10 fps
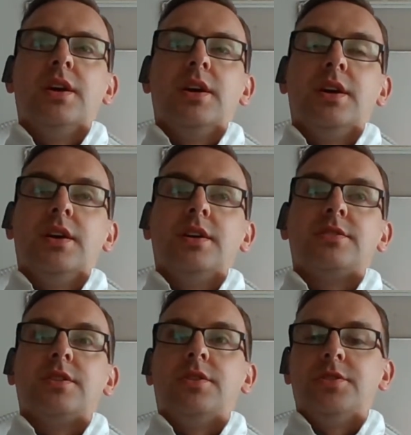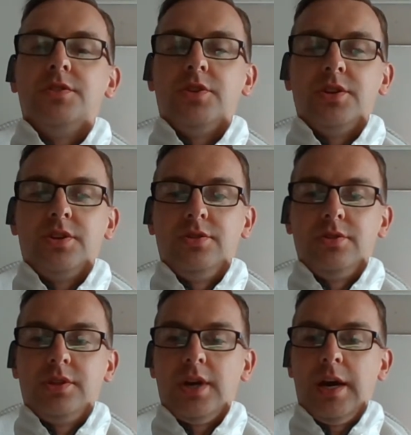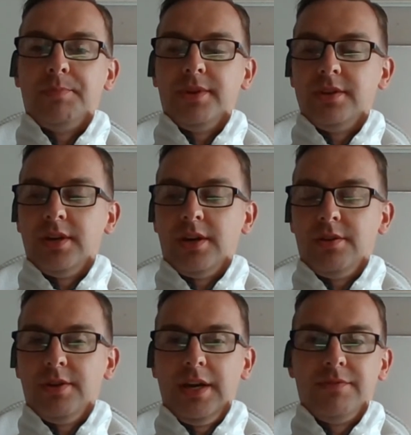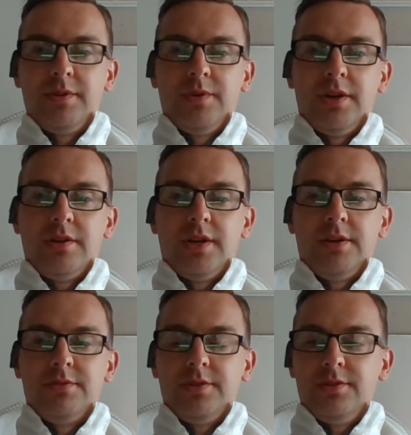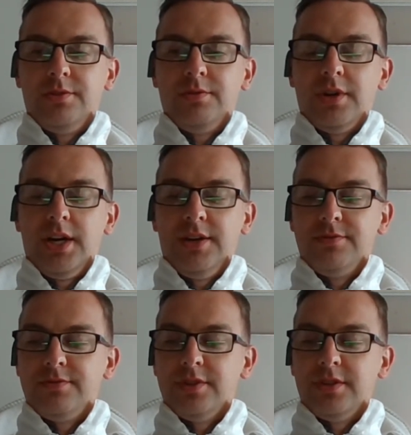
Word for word: Uh, and so long as you've got a good carpet now everywhere around you of